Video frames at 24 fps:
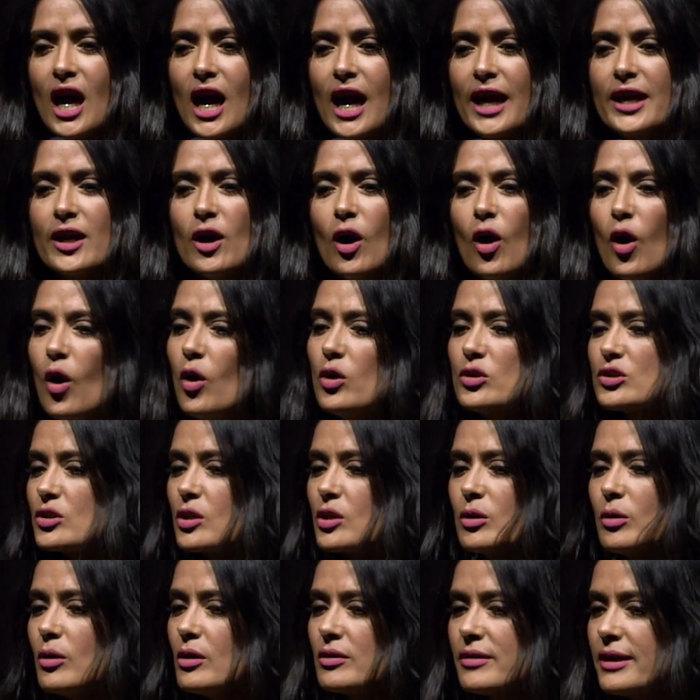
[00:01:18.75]
I also
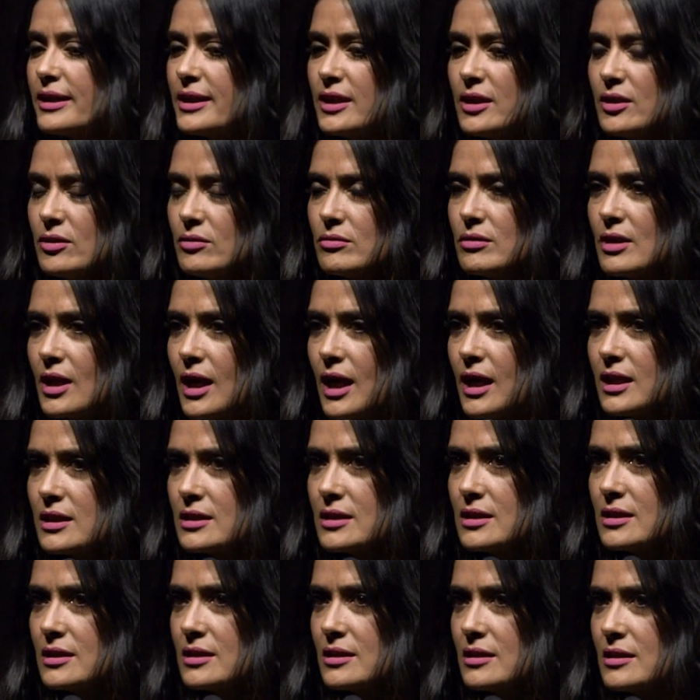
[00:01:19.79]
already knew
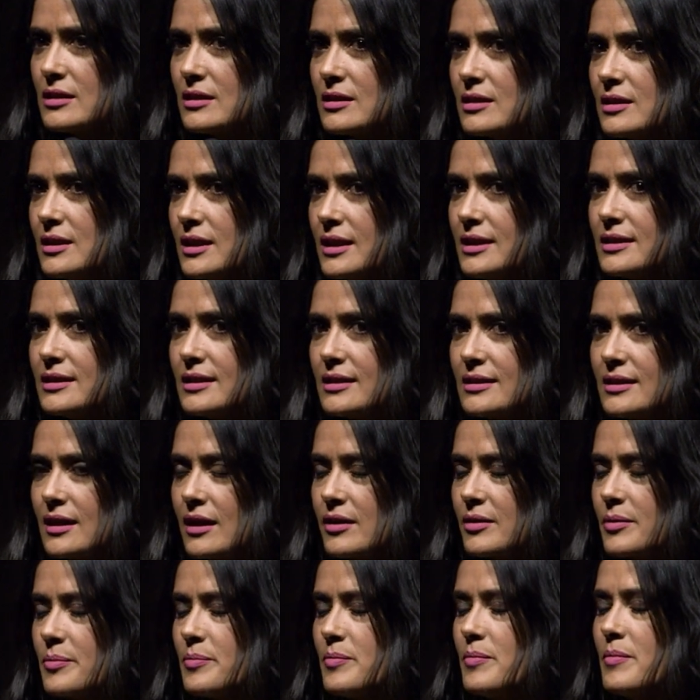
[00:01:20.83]
that this is a
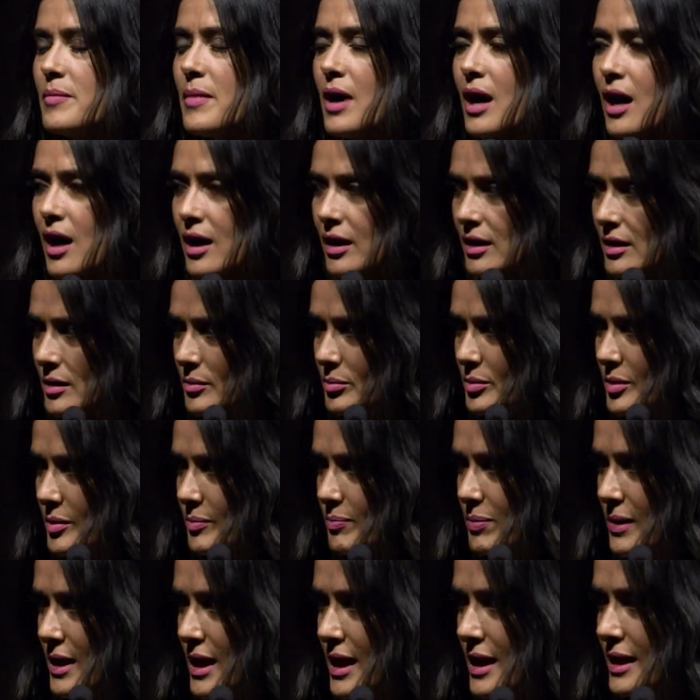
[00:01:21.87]
remarkable
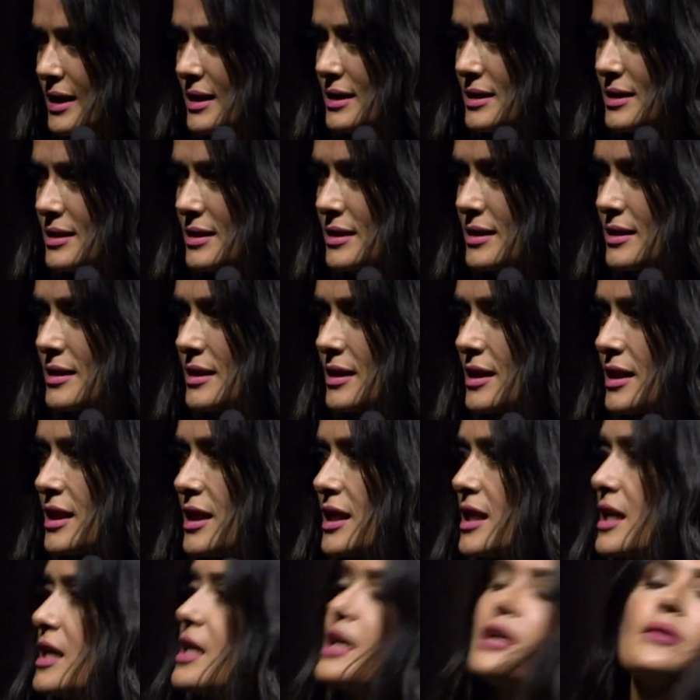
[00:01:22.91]
place
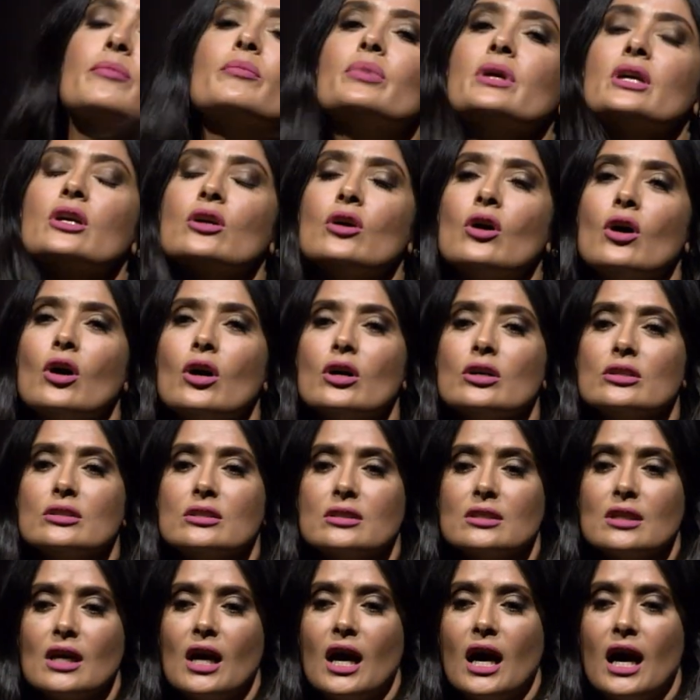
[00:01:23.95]

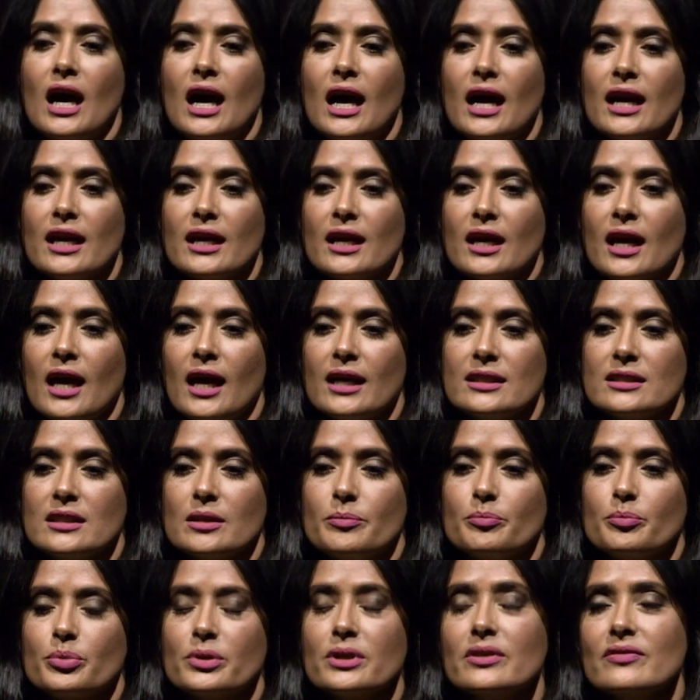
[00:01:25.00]
because I had the
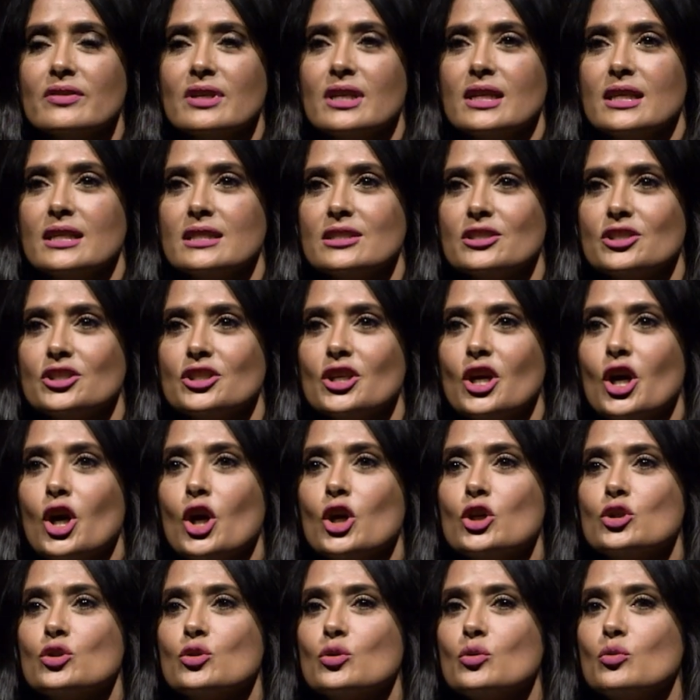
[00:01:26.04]
privilege
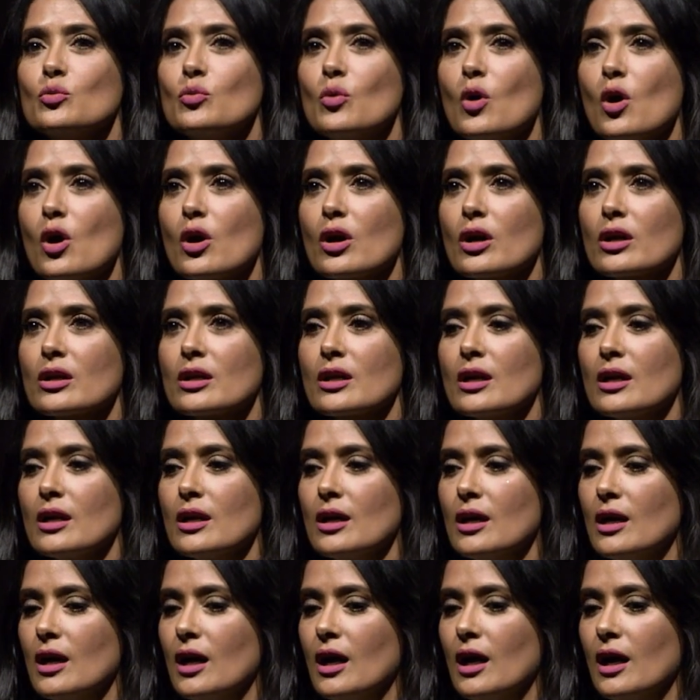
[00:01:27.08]
to work
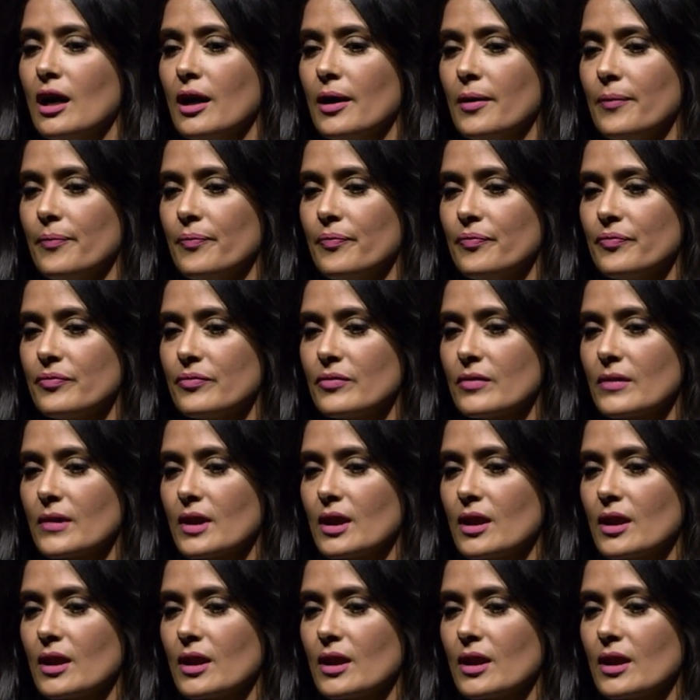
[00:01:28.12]
um,